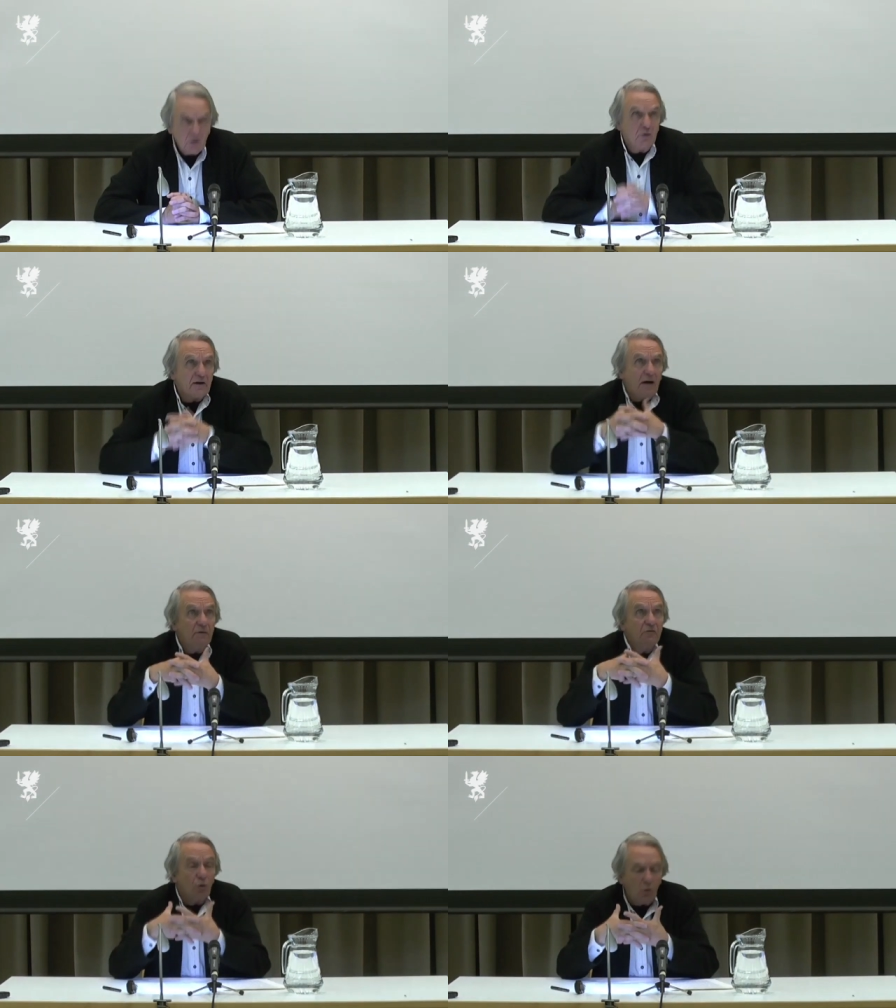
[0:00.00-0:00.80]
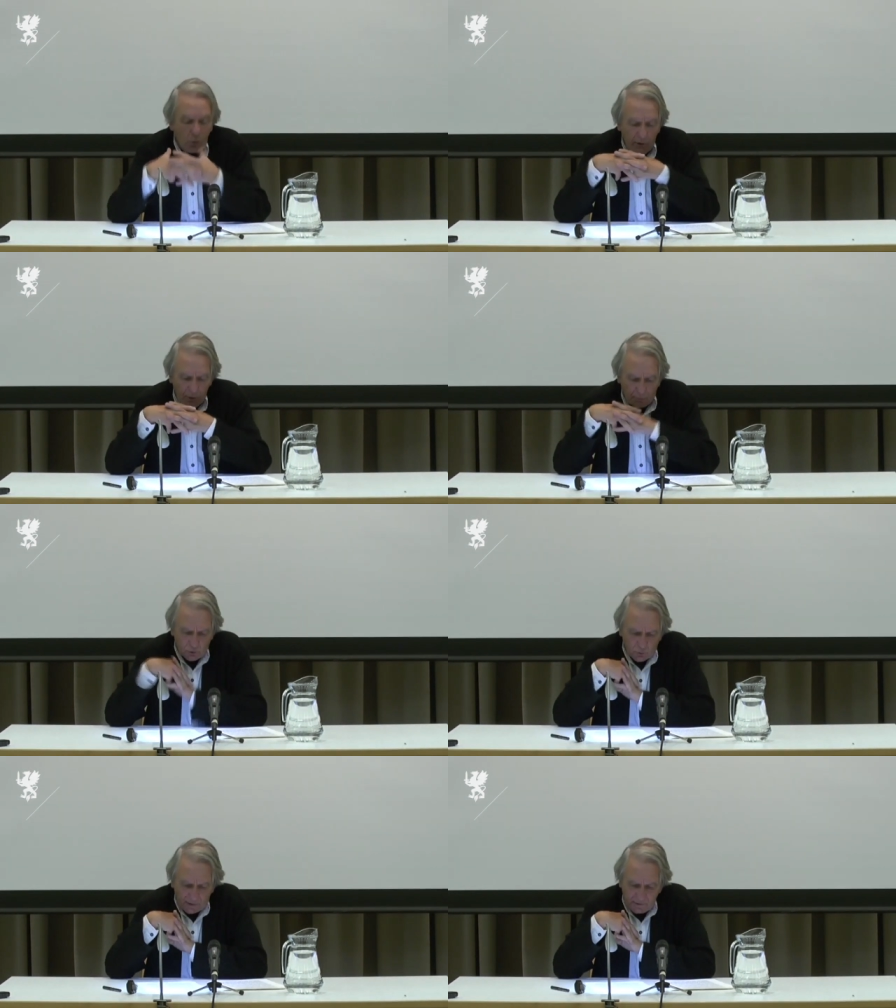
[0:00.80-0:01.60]
A time is always a
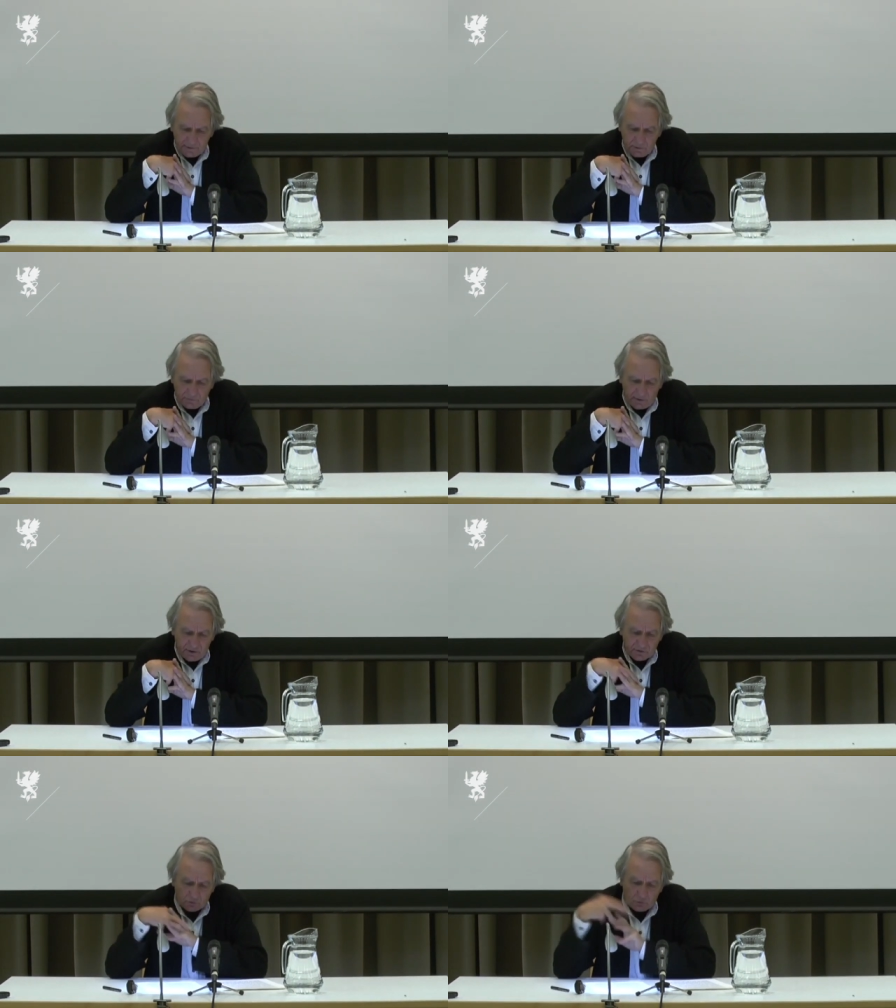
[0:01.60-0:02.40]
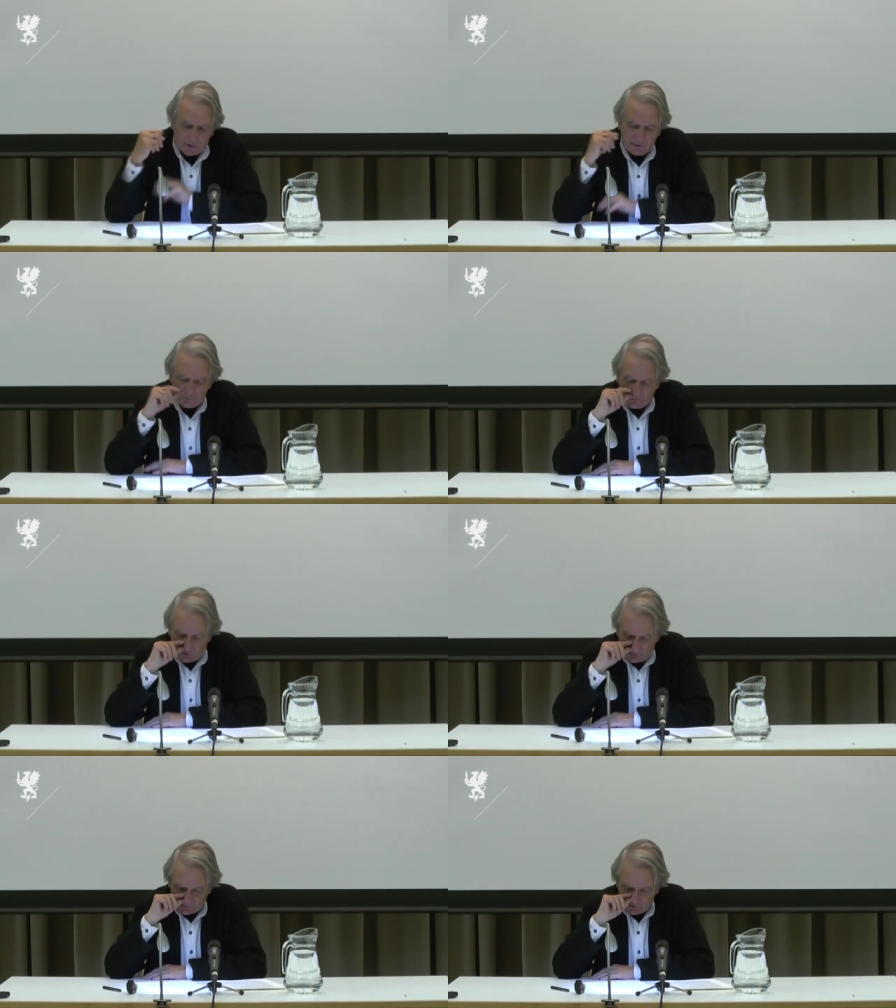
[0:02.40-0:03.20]
plurality of intertwined
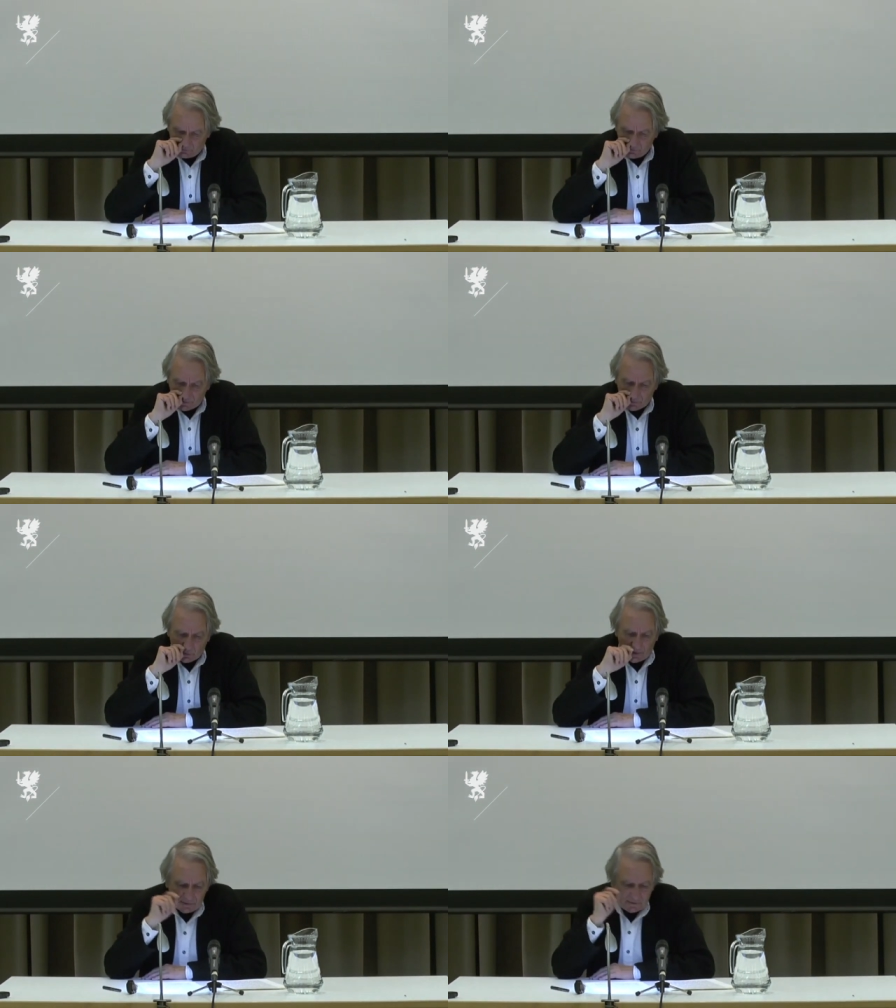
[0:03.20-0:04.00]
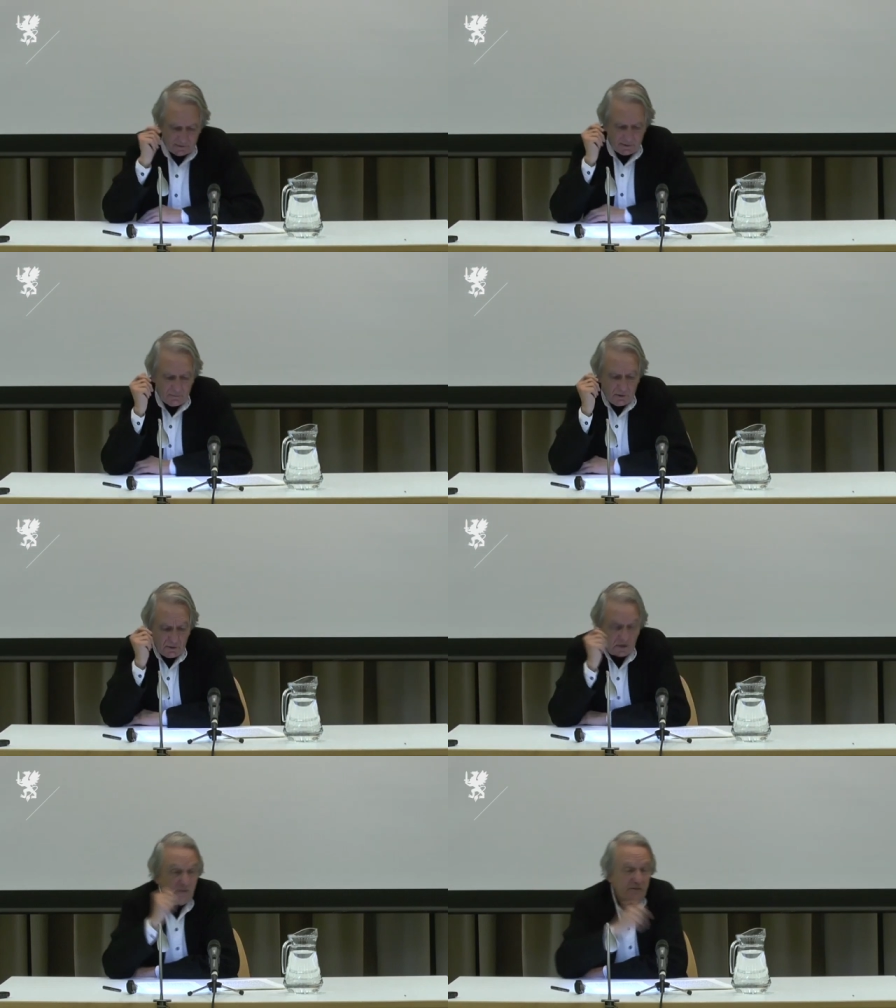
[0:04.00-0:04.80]
forms of temporality.
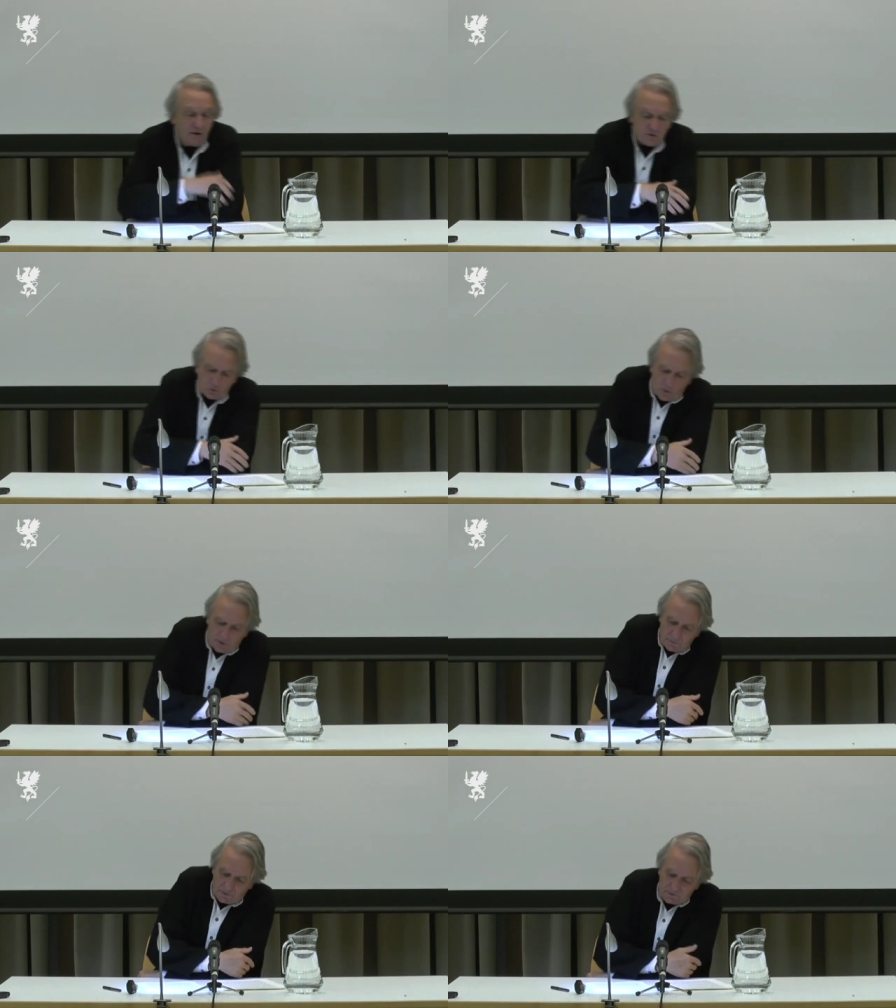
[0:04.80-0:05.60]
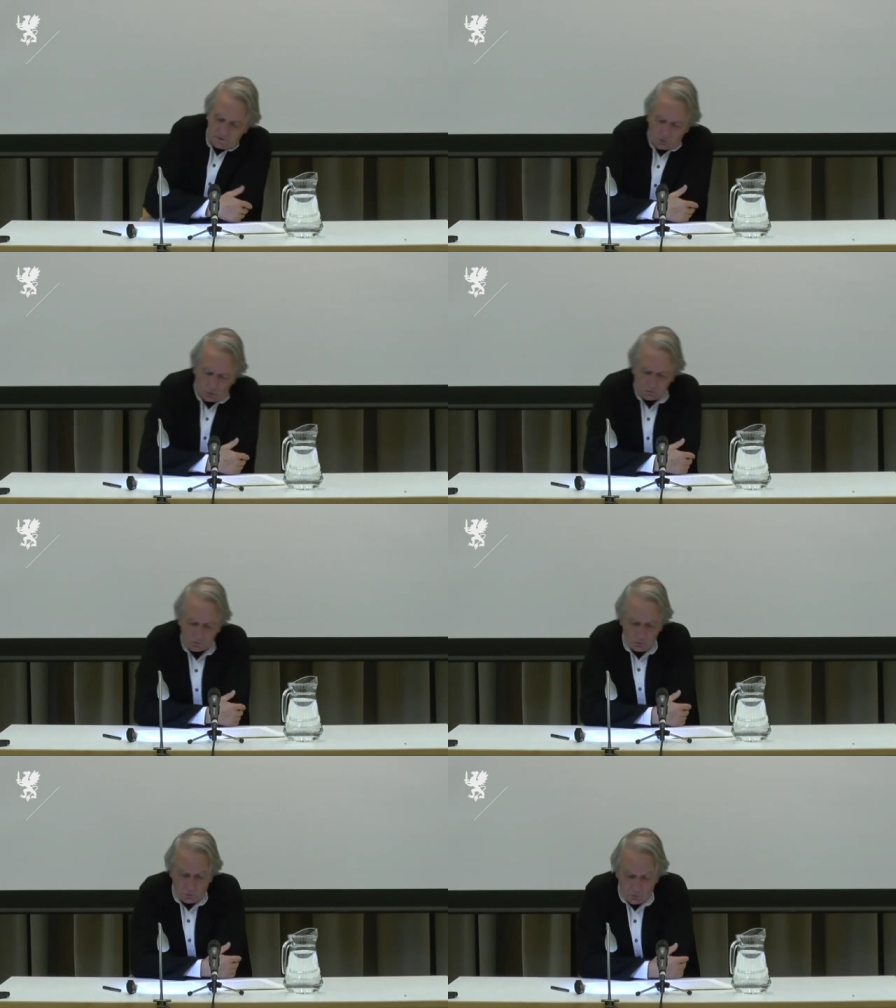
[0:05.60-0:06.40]
And this intertwinement is
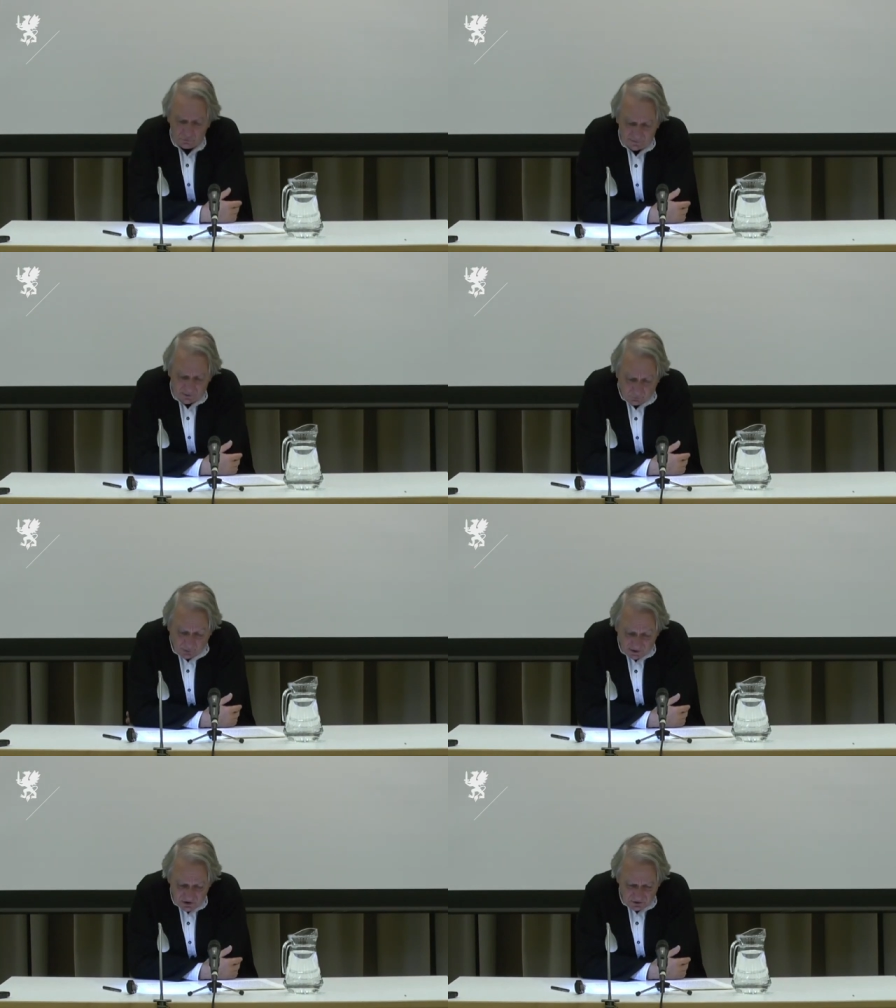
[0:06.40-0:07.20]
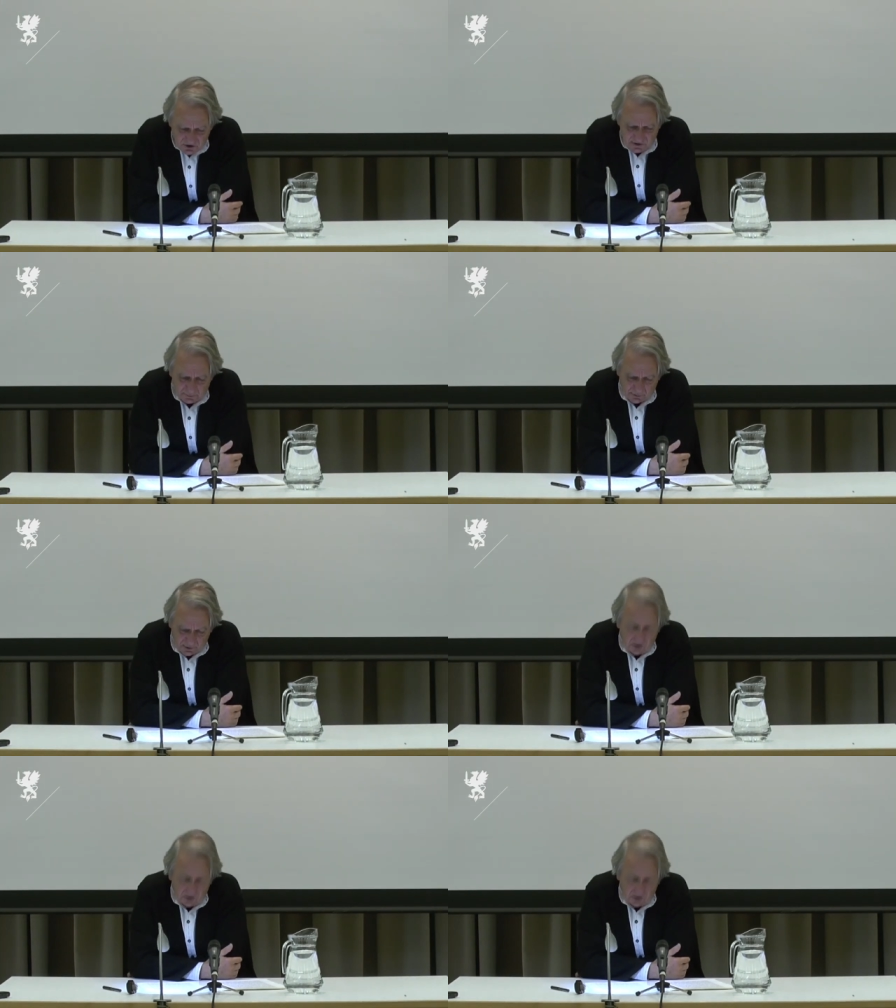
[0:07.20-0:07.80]
also a moving relationship